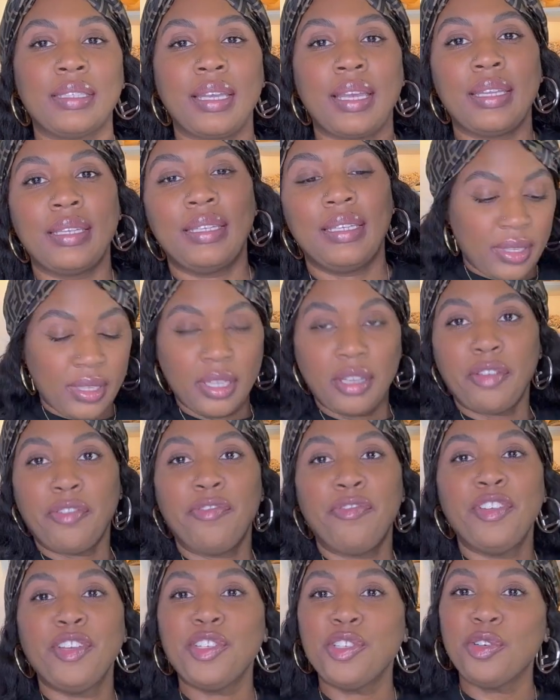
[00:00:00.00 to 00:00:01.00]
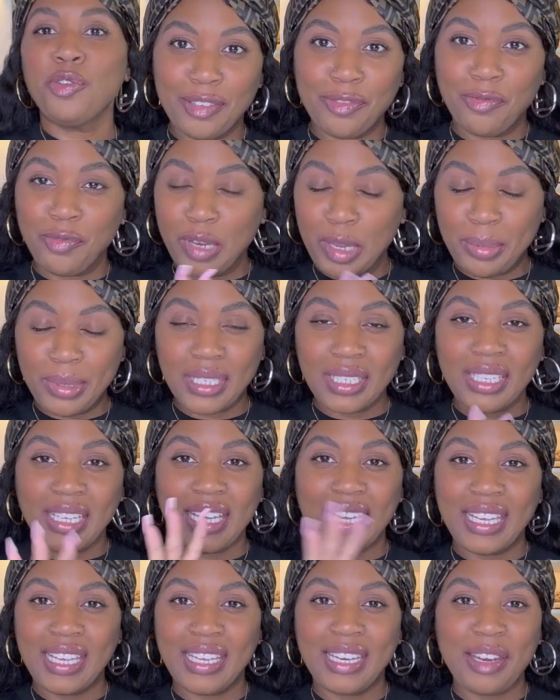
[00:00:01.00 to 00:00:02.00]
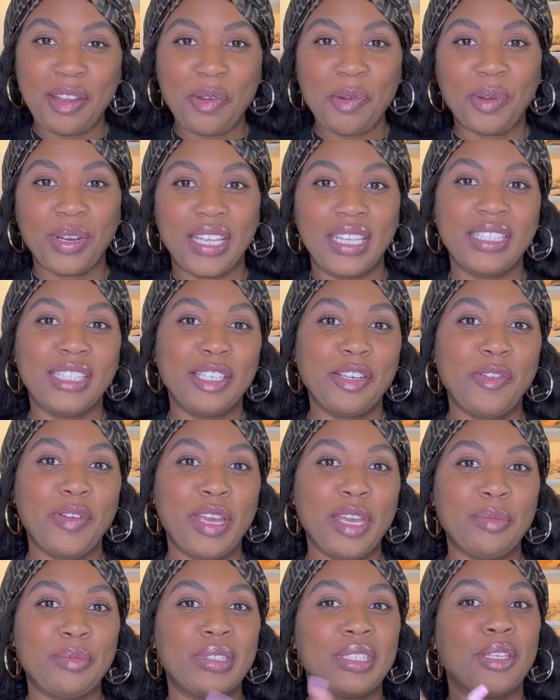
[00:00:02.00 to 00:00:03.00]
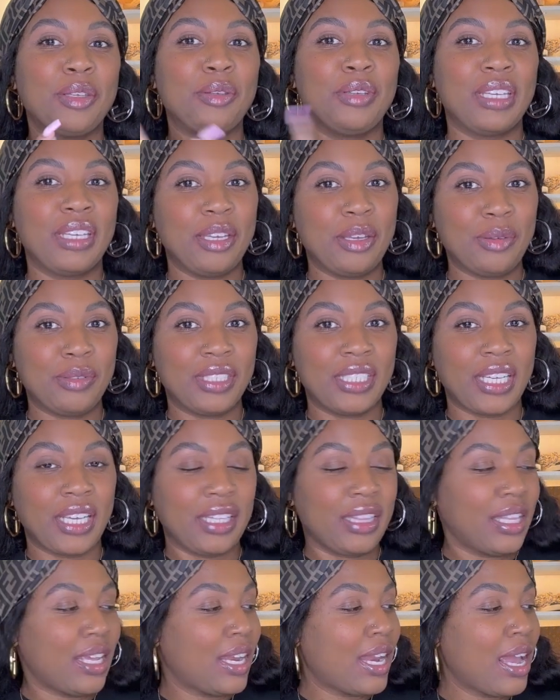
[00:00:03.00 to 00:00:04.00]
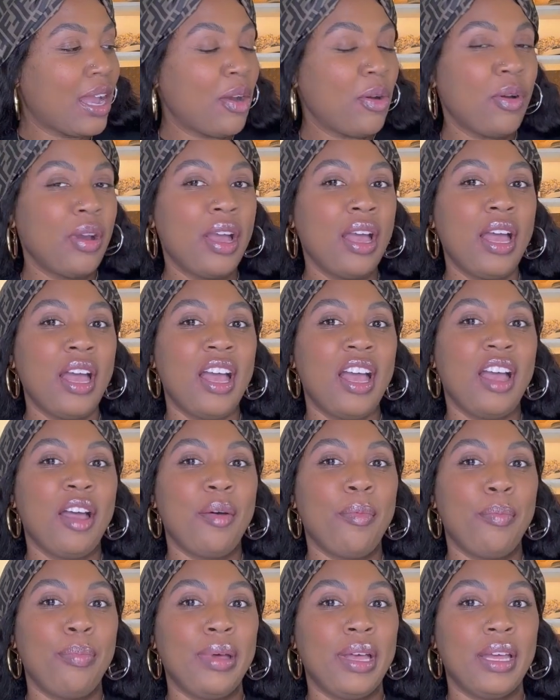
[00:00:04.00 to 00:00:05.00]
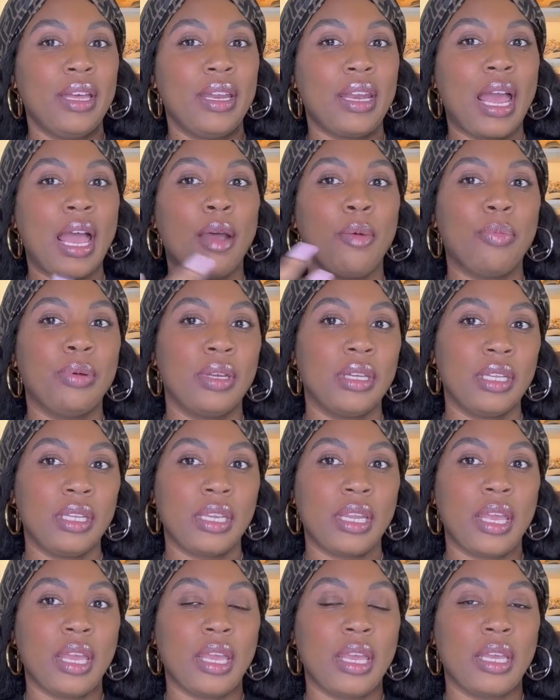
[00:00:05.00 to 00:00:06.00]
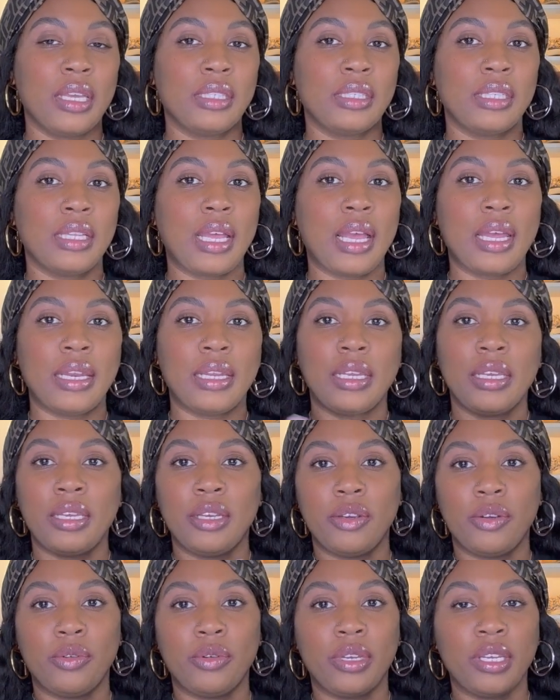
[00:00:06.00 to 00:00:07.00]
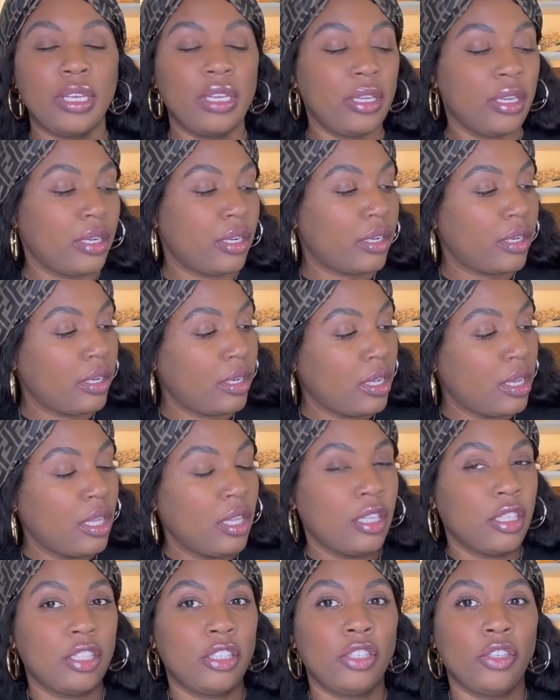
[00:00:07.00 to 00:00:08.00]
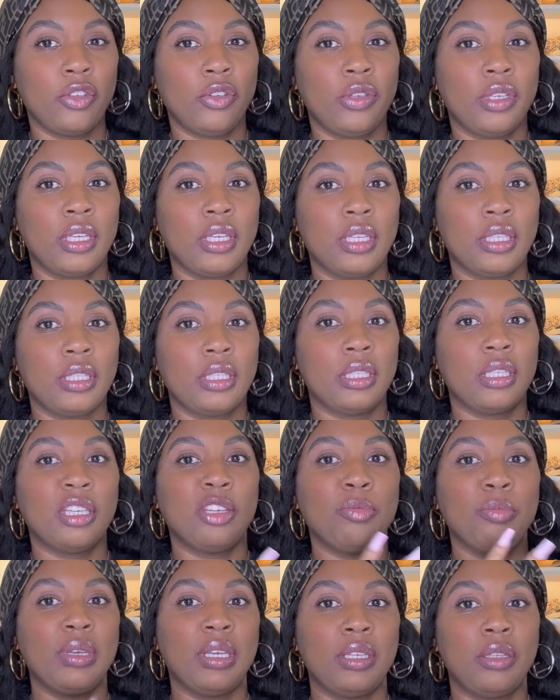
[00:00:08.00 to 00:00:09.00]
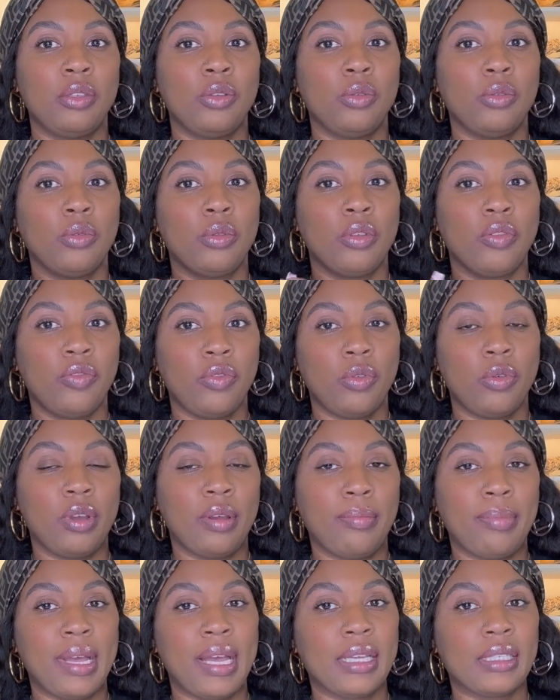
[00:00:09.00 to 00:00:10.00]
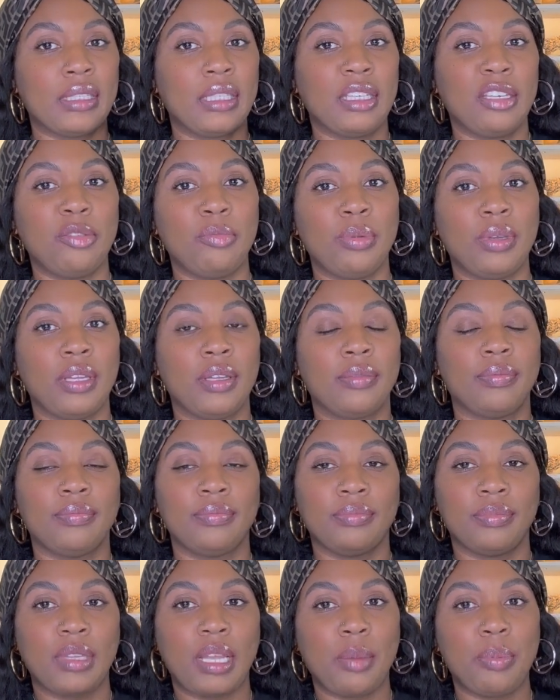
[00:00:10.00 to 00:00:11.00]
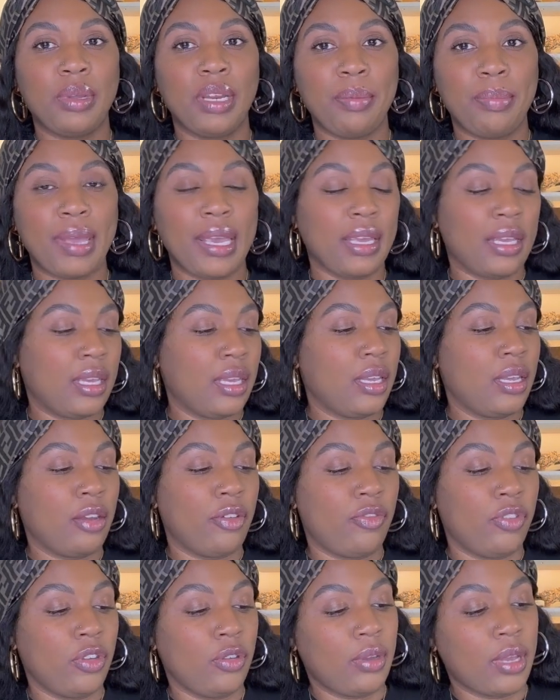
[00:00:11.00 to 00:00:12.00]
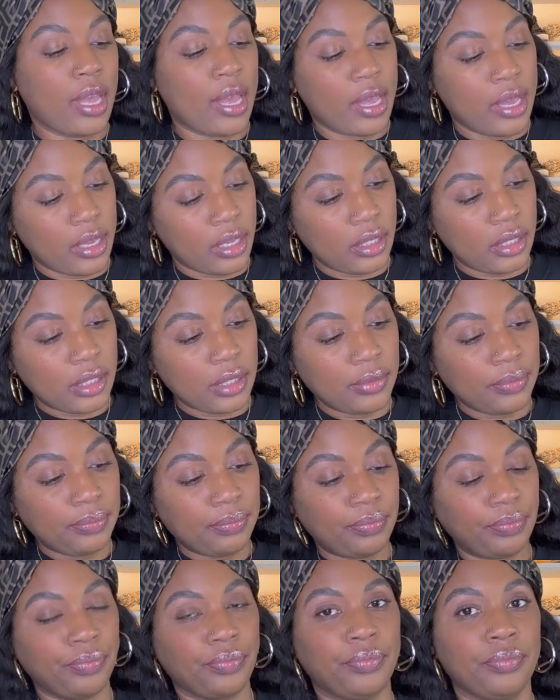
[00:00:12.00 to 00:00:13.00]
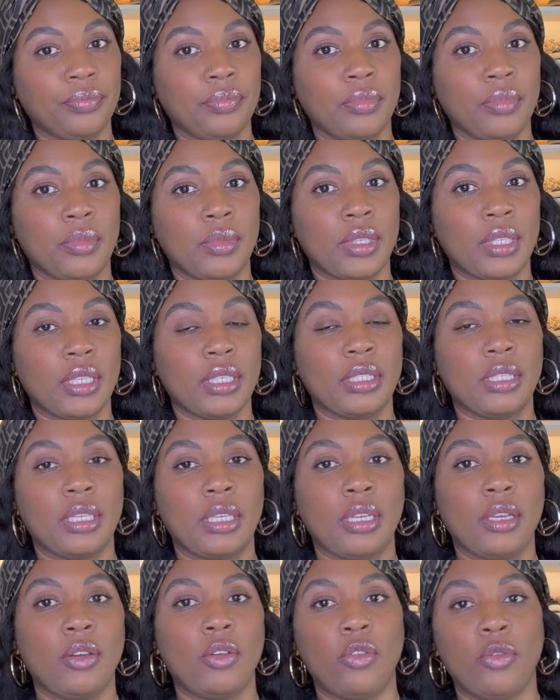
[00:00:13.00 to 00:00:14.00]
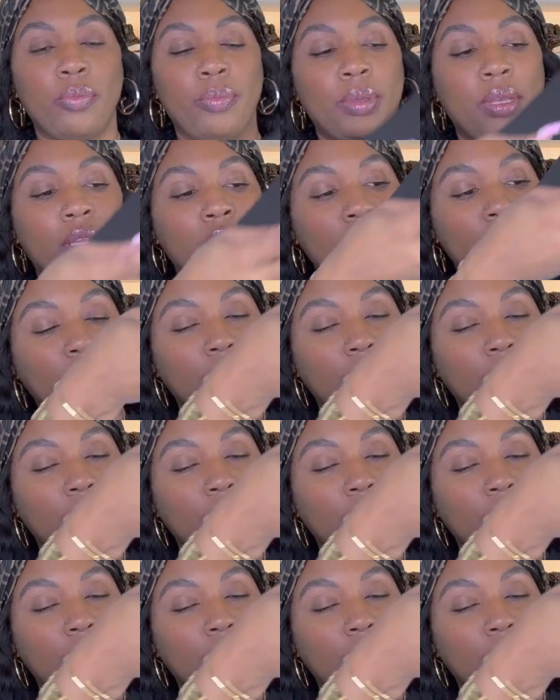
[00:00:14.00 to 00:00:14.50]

I did the official ribbon cutting on Instagram, so you can go check that out. But I'll put a slide here or here so you can see me do the full unboxing. But I put it back in here for you guys. Let's get it open.